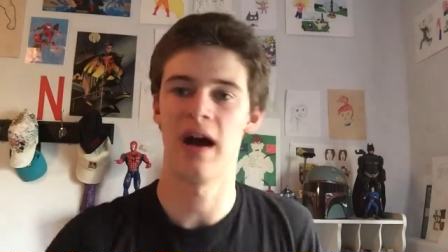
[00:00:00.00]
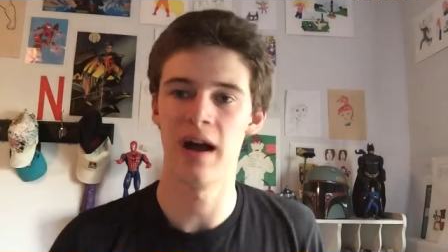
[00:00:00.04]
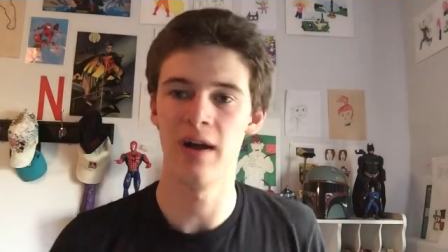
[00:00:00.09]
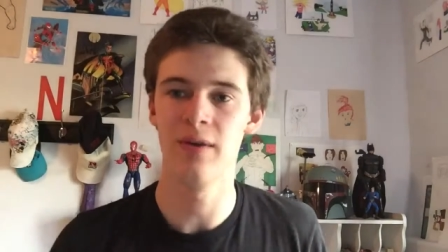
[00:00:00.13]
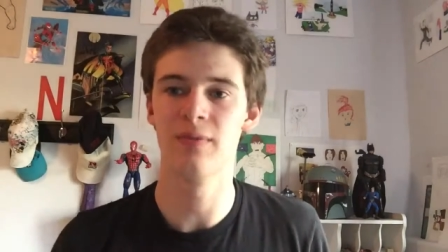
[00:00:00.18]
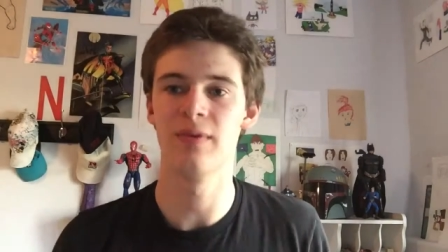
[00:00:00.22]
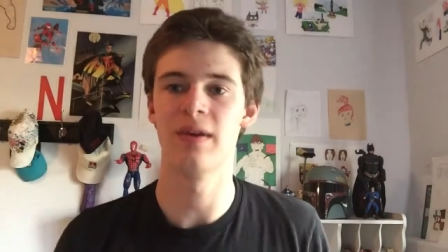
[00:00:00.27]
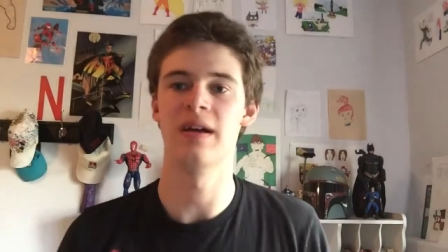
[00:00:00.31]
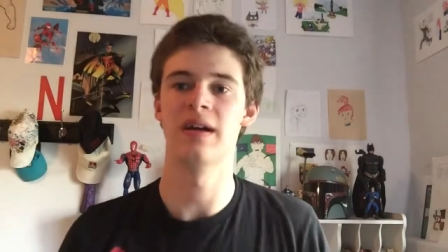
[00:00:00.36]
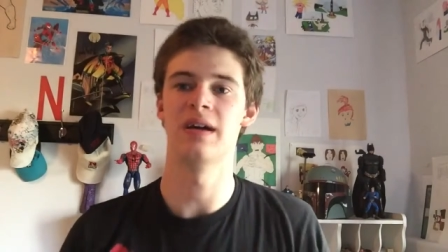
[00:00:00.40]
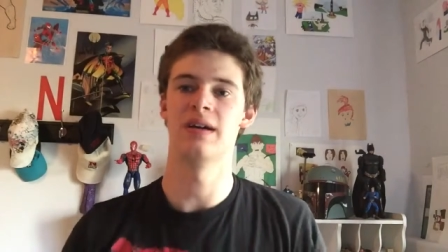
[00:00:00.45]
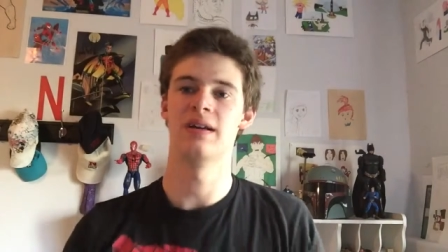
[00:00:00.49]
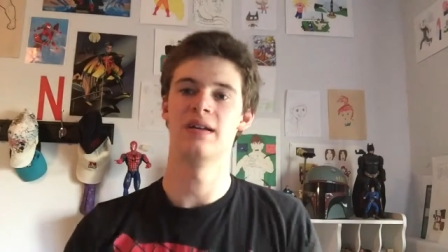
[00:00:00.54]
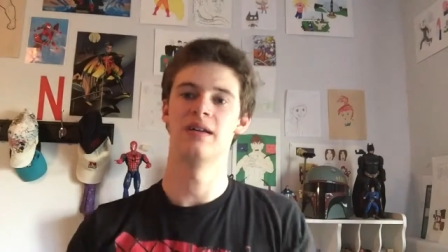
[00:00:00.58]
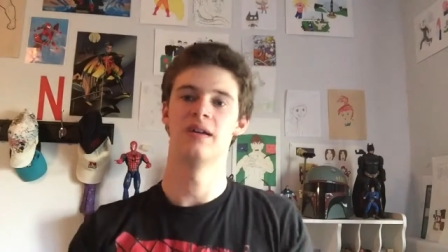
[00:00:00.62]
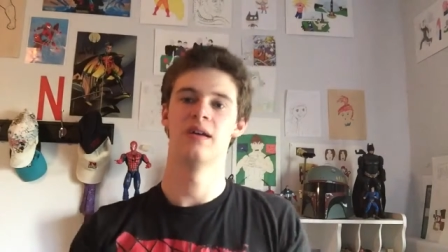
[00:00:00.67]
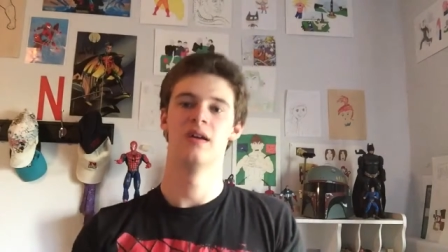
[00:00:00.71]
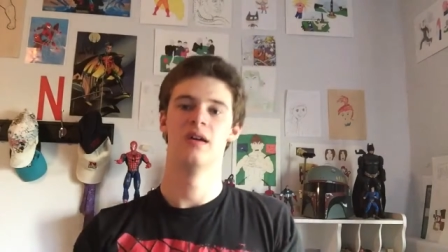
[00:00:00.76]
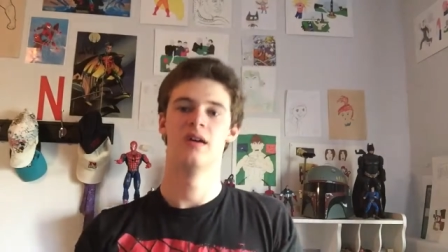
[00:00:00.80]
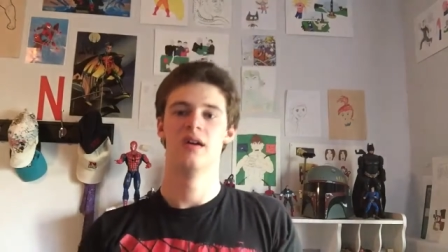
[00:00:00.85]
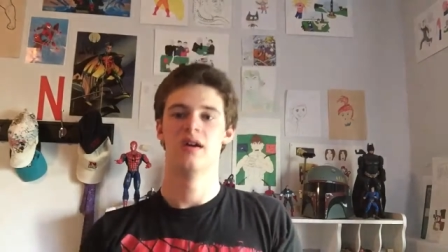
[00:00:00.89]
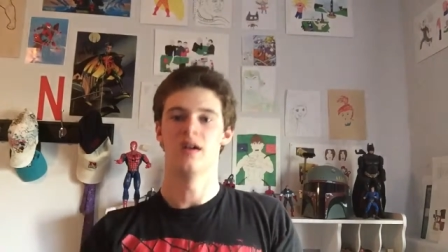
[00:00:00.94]
I
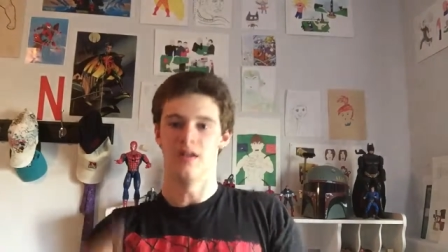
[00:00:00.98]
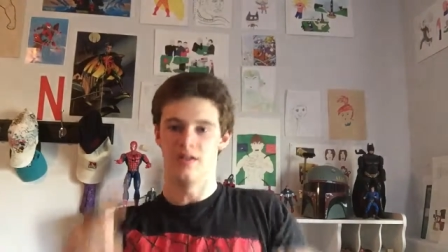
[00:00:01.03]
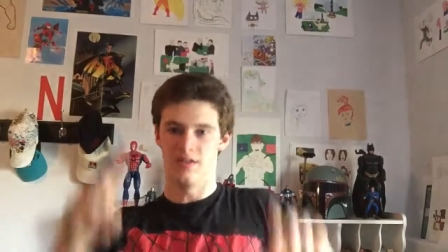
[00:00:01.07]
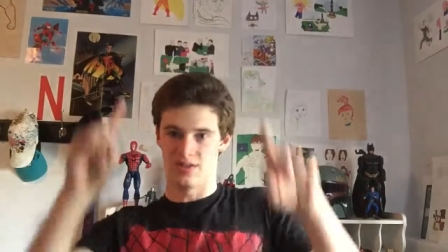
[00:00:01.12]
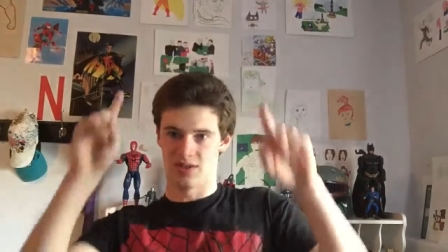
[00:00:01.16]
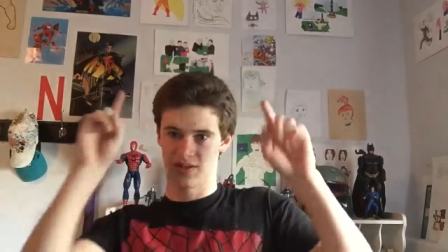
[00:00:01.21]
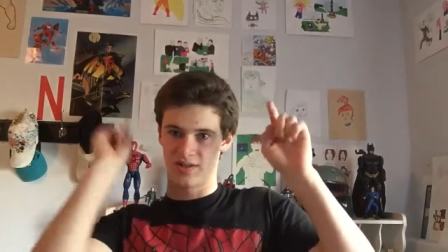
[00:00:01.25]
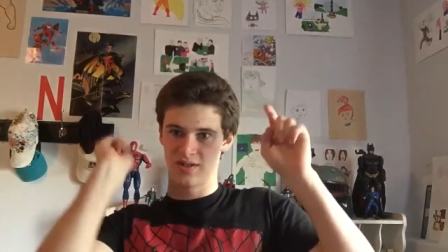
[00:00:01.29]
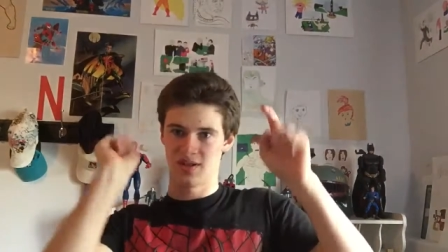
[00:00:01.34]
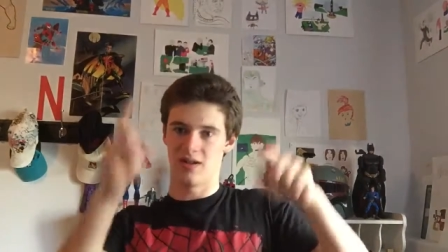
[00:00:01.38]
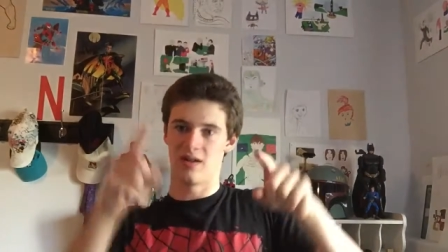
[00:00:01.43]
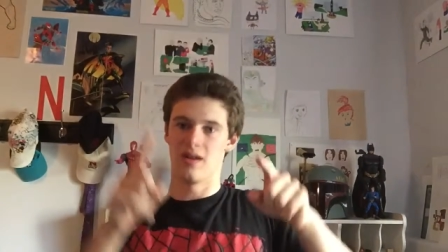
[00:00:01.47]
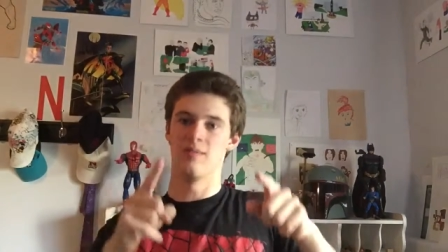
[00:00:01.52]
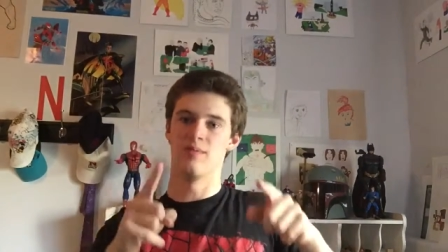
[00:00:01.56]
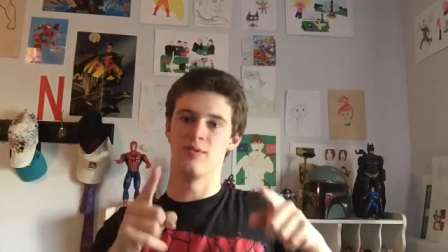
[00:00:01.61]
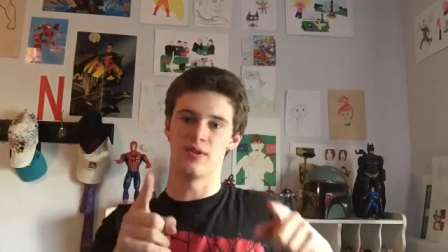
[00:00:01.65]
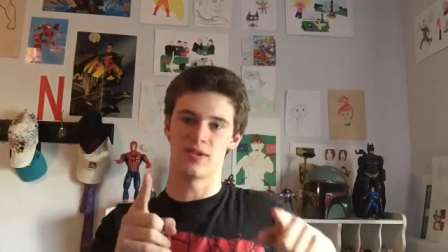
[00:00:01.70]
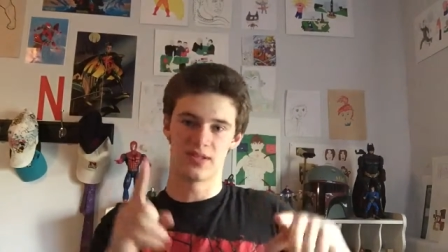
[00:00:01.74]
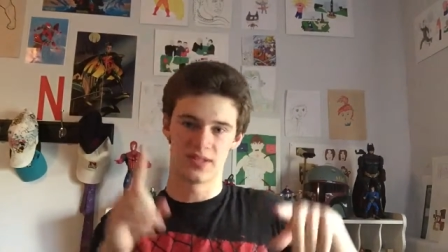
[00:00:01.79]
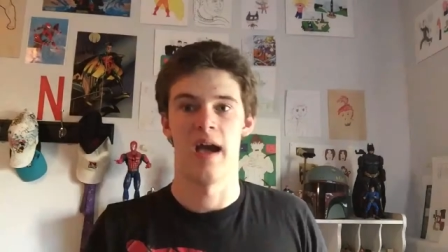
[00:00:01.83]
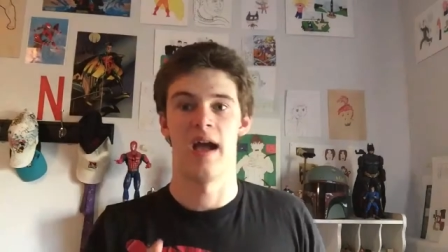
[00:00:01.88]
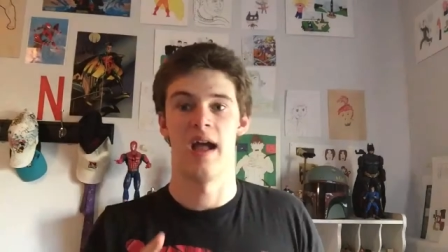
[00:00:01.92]
read the Shannara
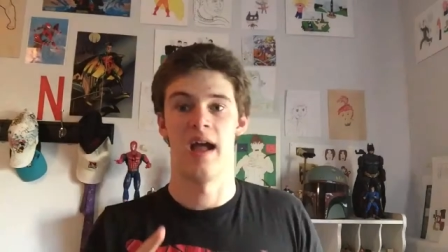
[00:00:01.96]
books,